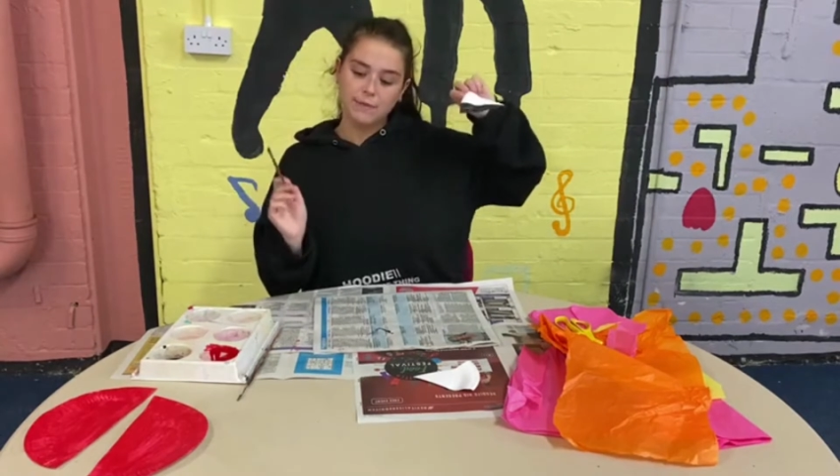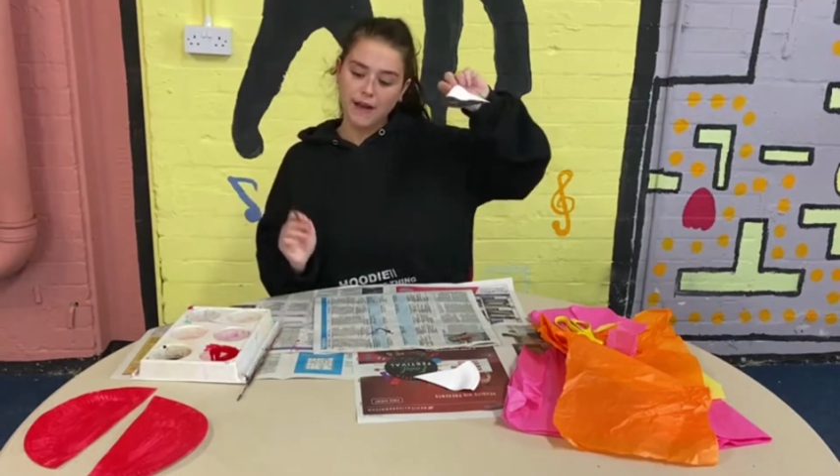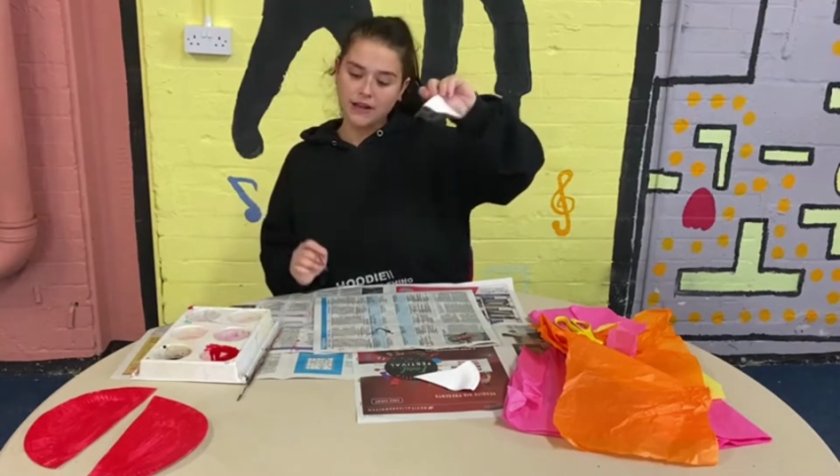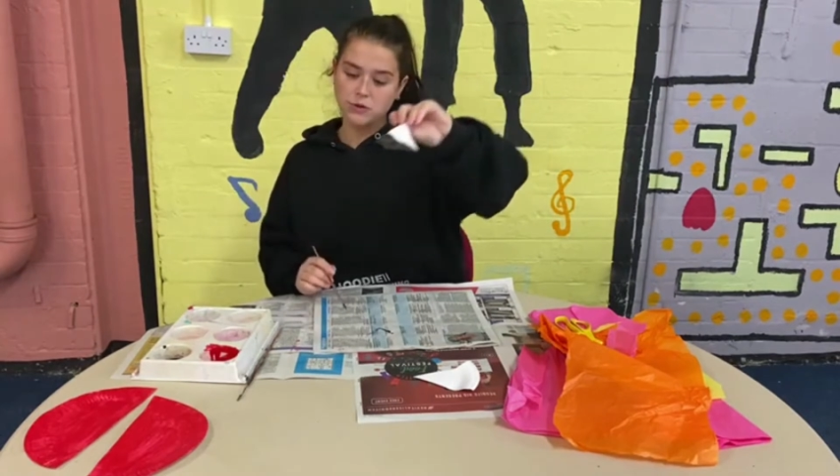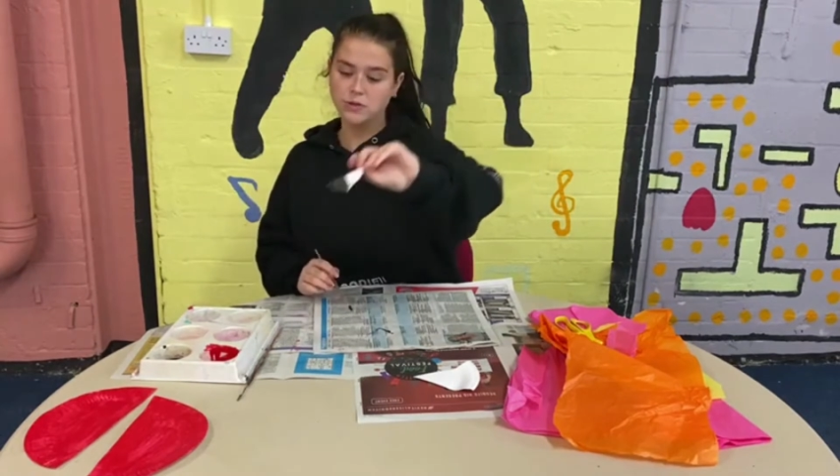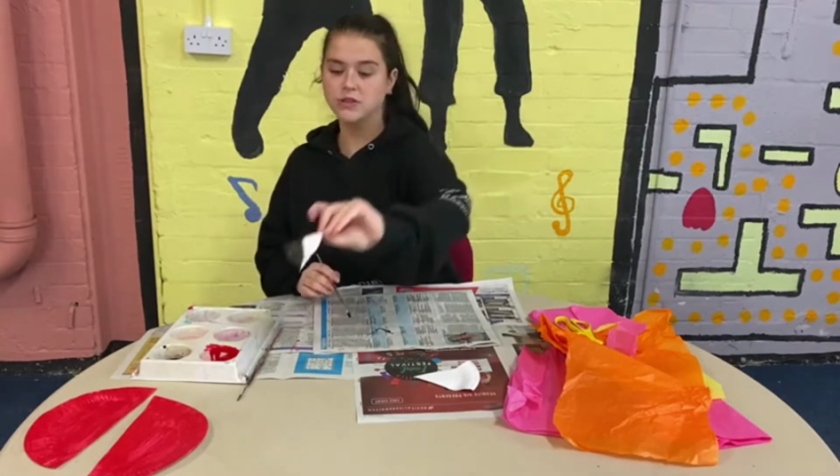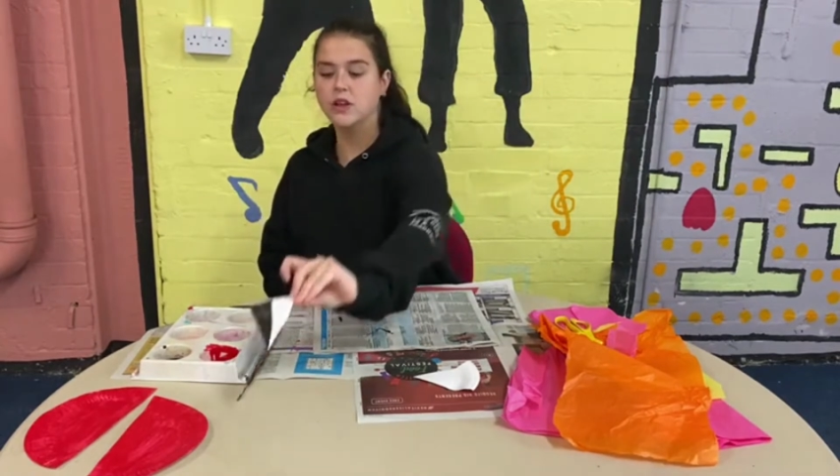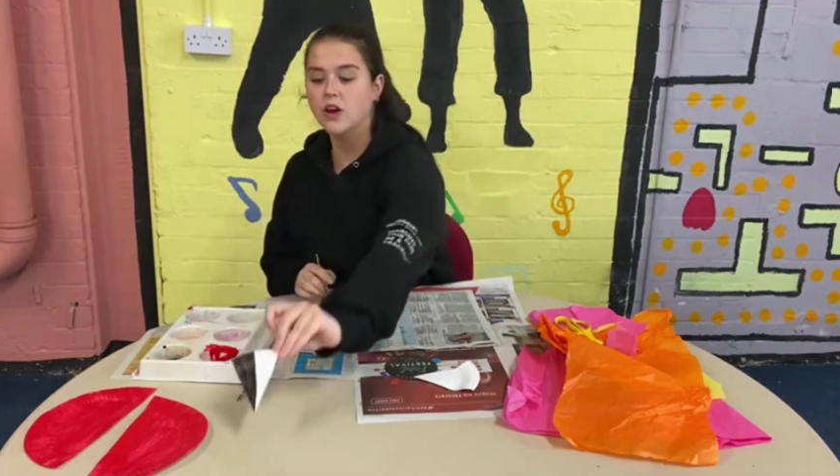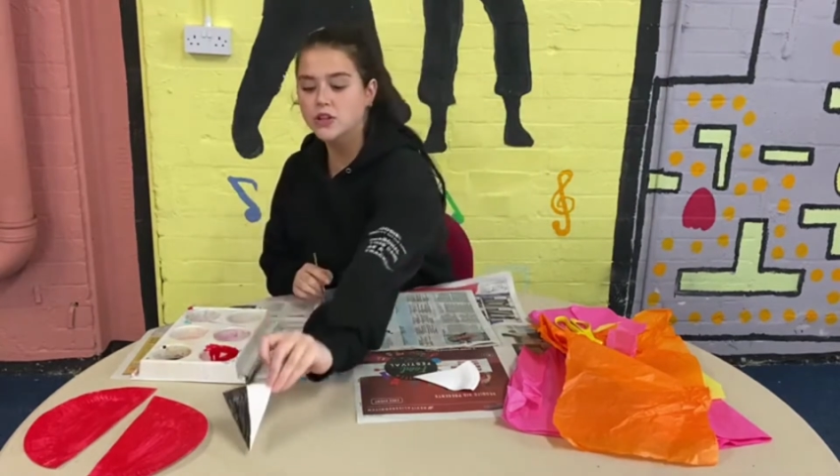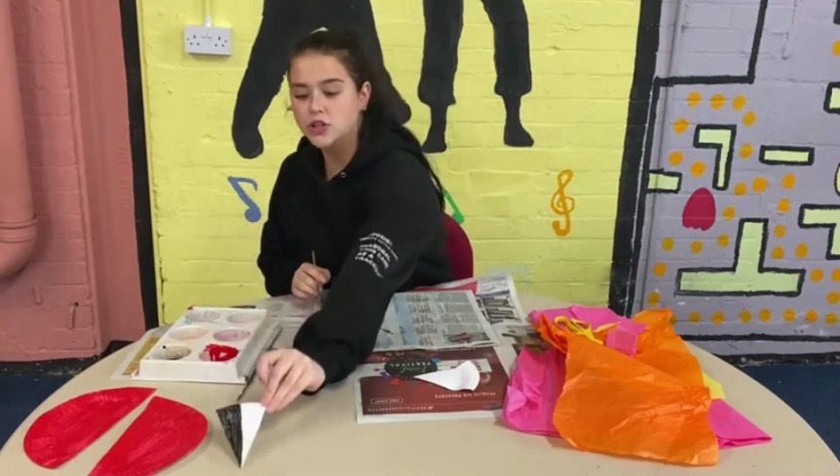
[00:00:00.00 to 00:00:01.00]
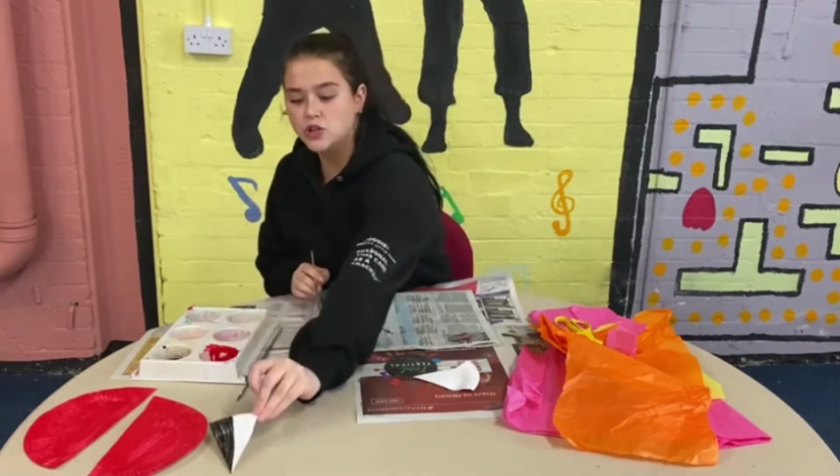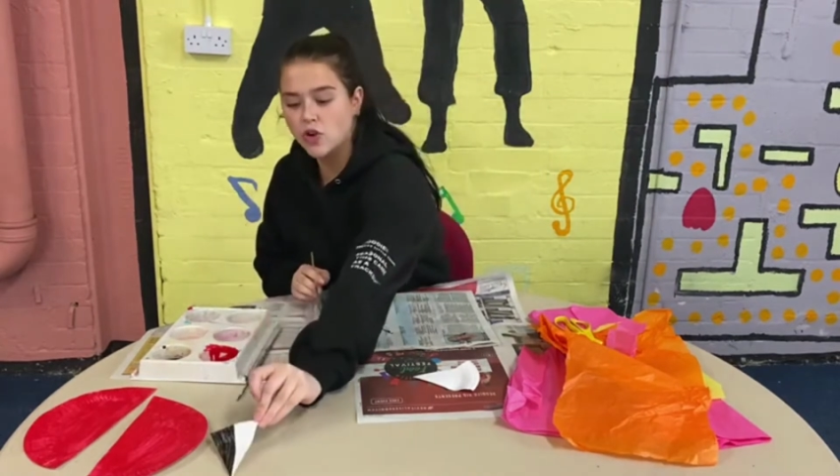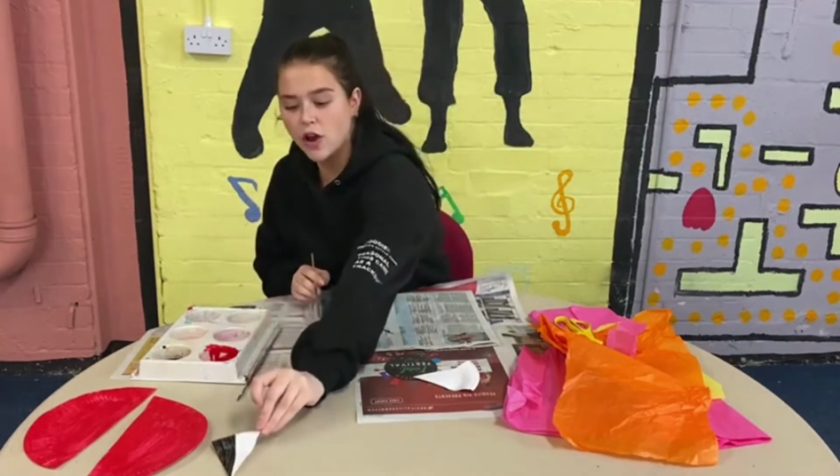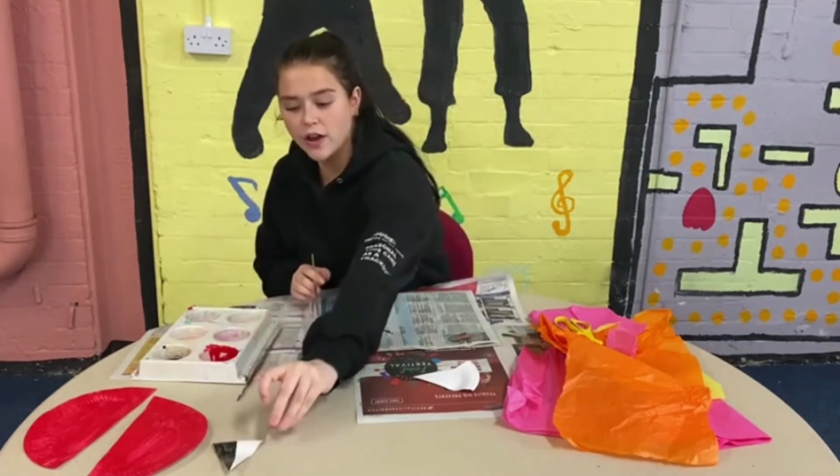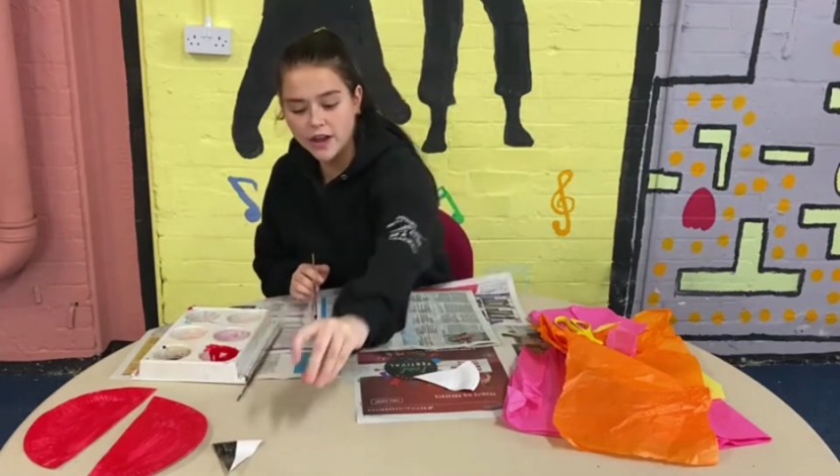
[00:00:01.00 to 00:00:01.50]
that to a side to
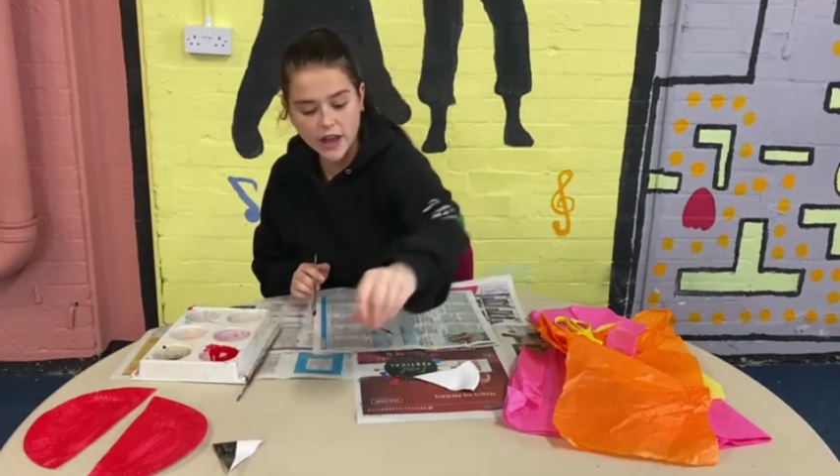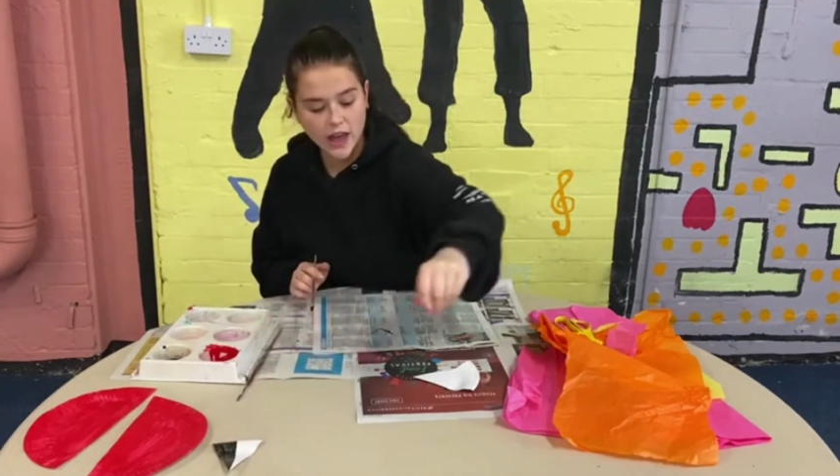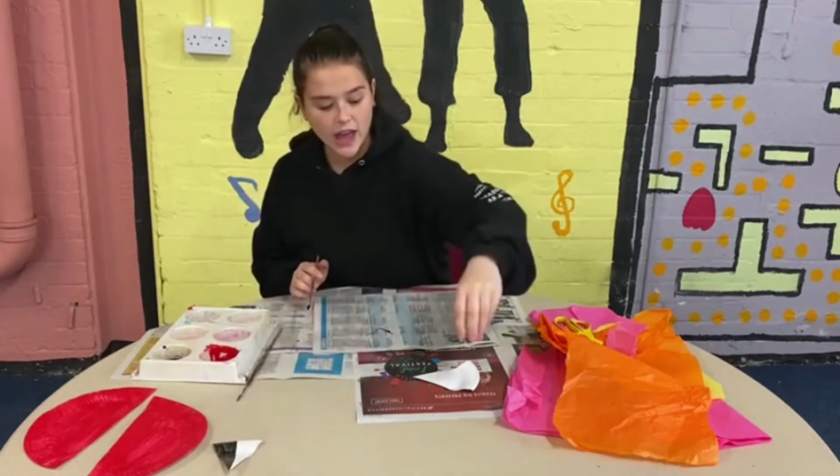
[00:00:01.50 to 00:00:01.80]
dry,